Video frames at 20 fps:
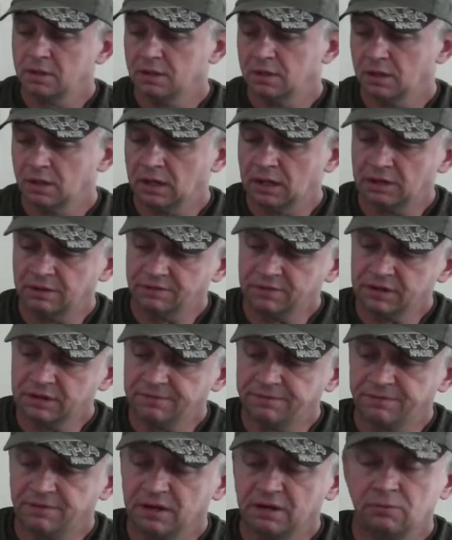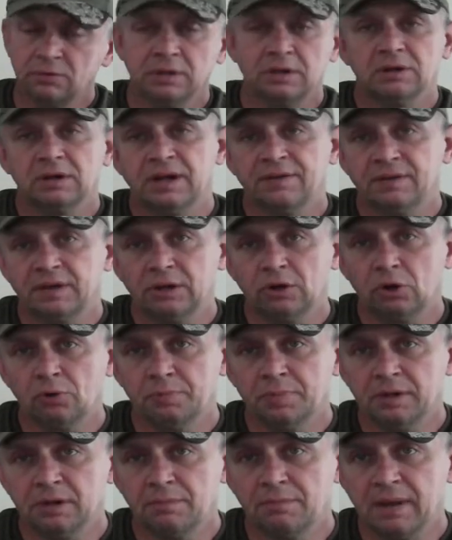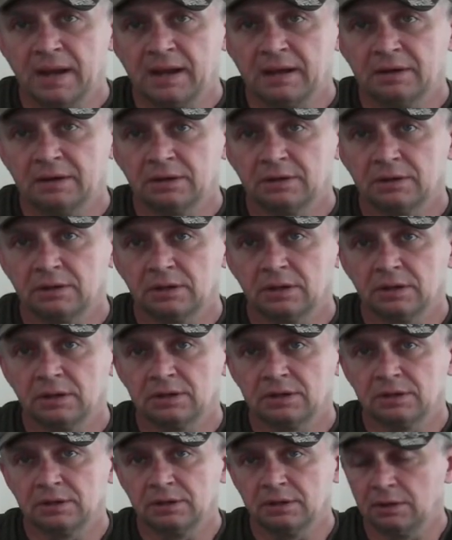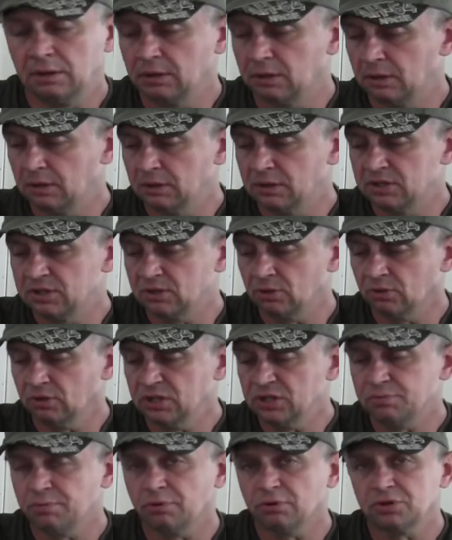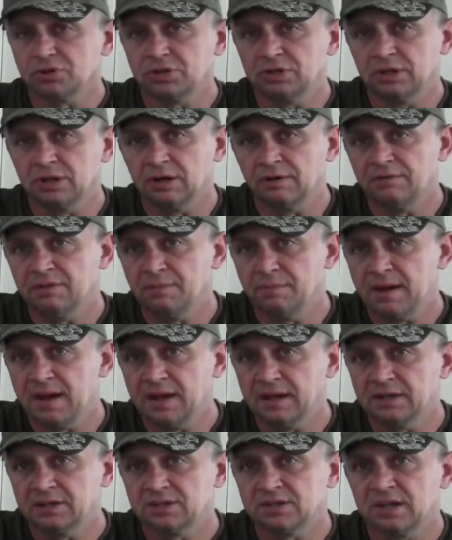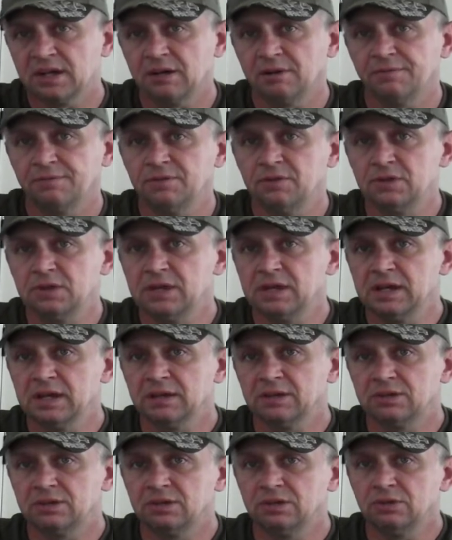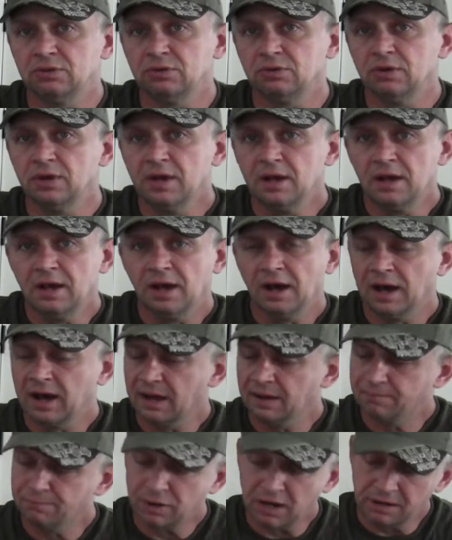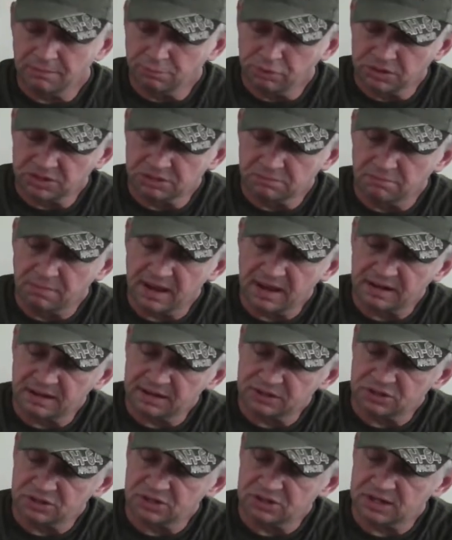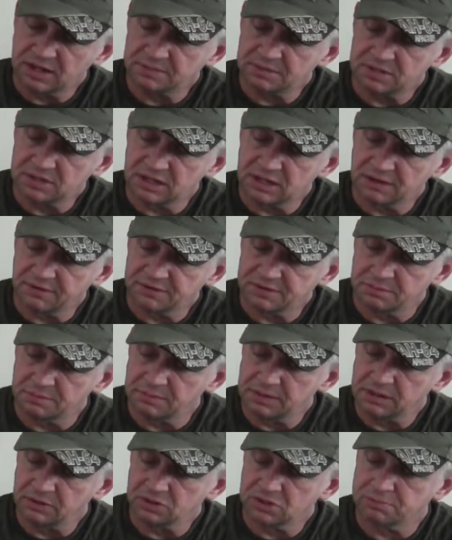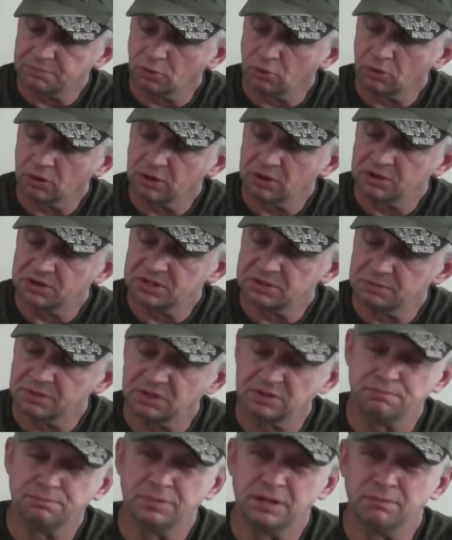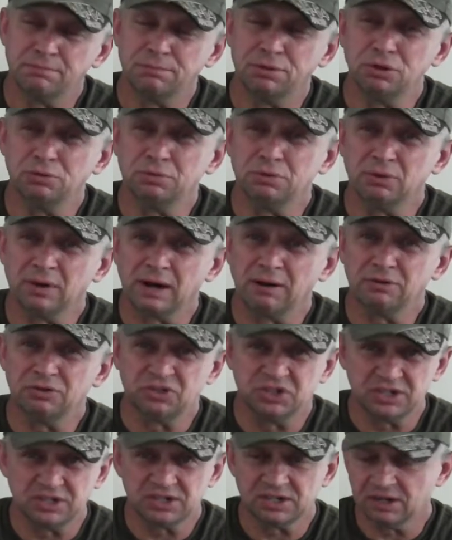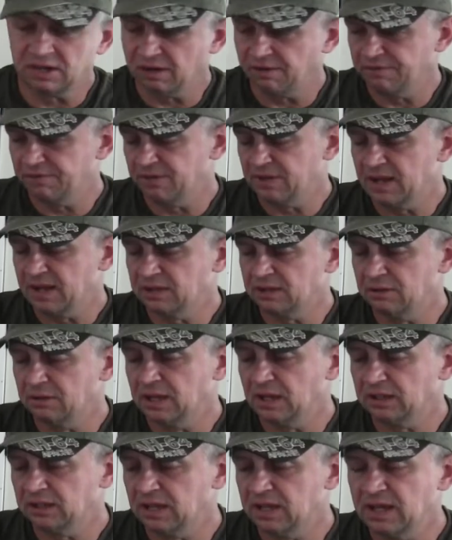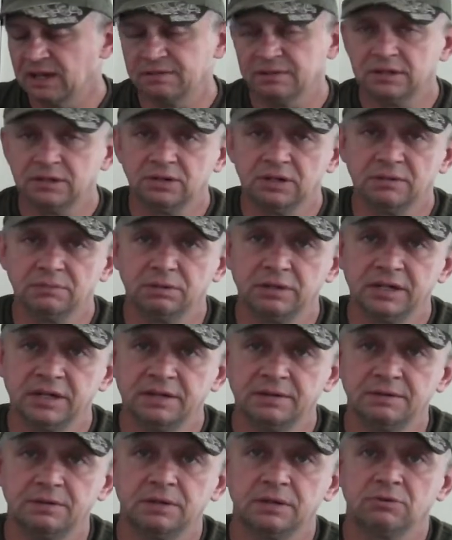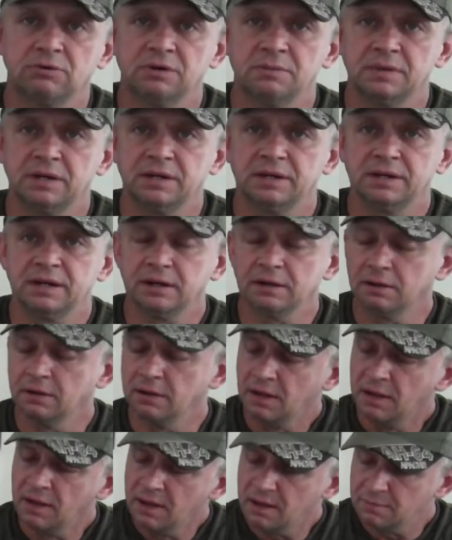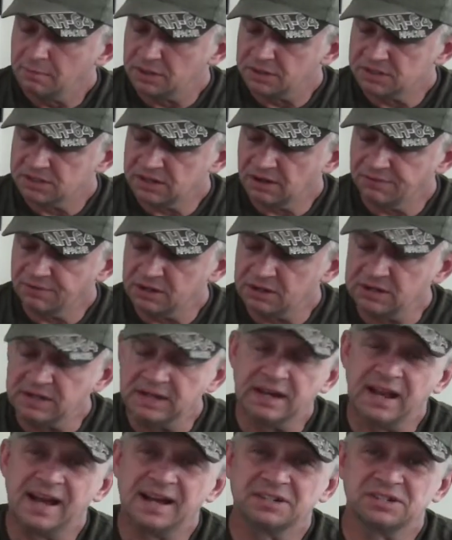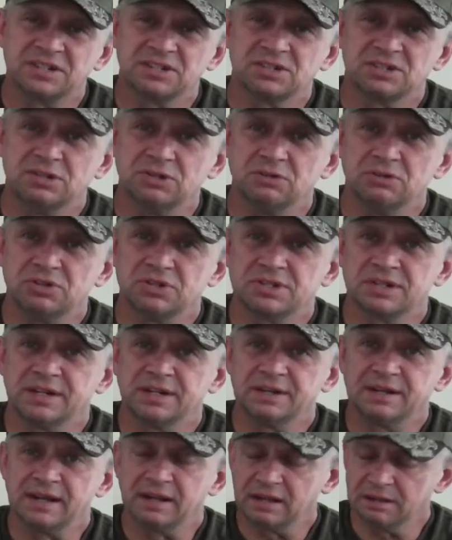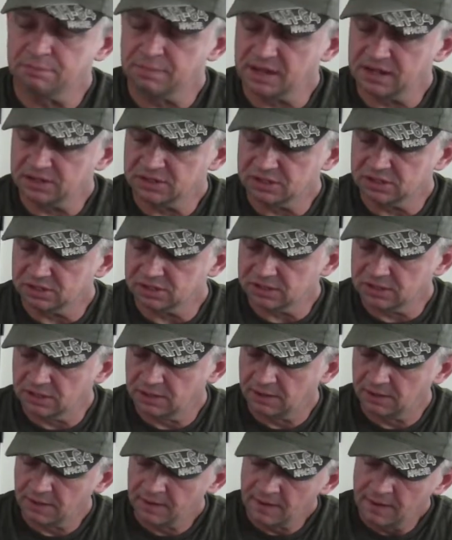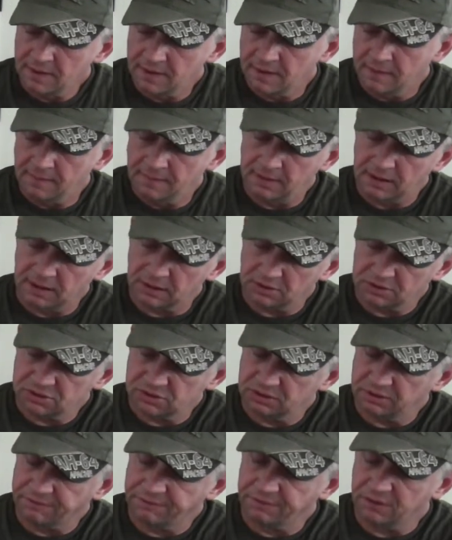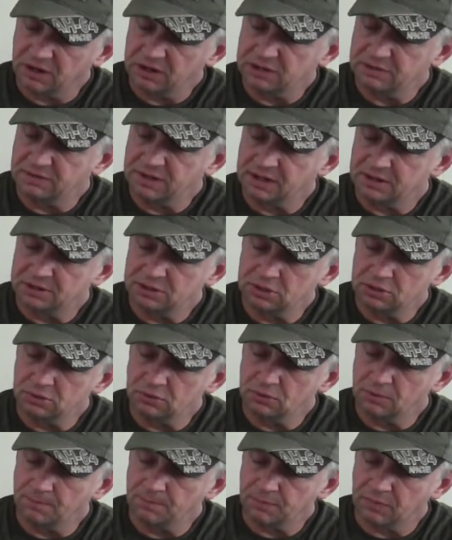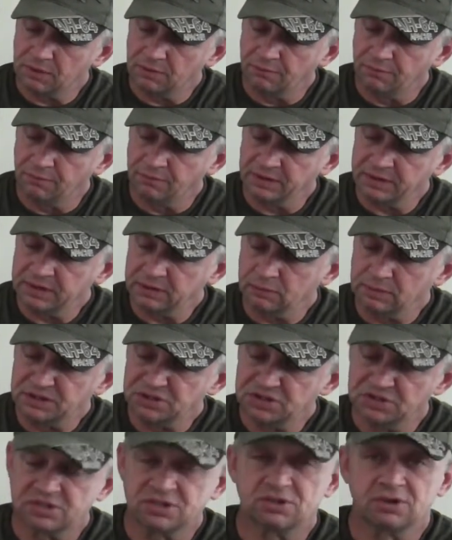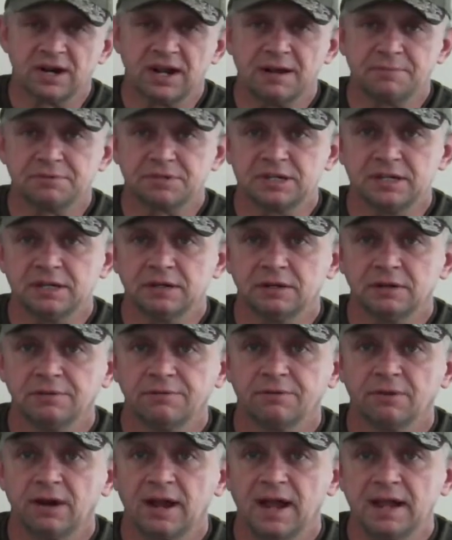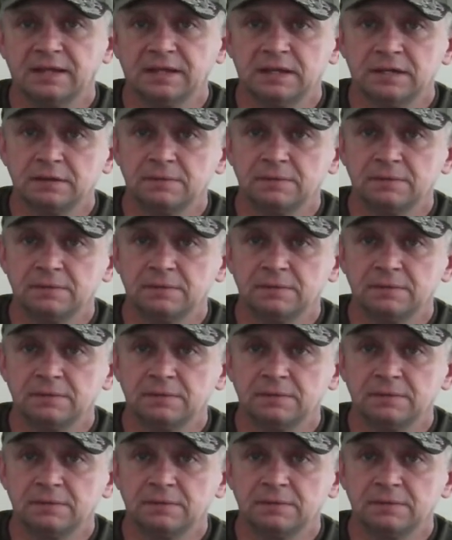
on the very front without having to open the main storage portion of the bag itself. You can get to probably put some bandages type stuff, some Neosporin, some of the boo-boo ouchie stuff, not the heavy duty bleed equipment in there, but stuff that you need access to just on a daily basis. Also on the front, you've got two very rigid straps here for hanging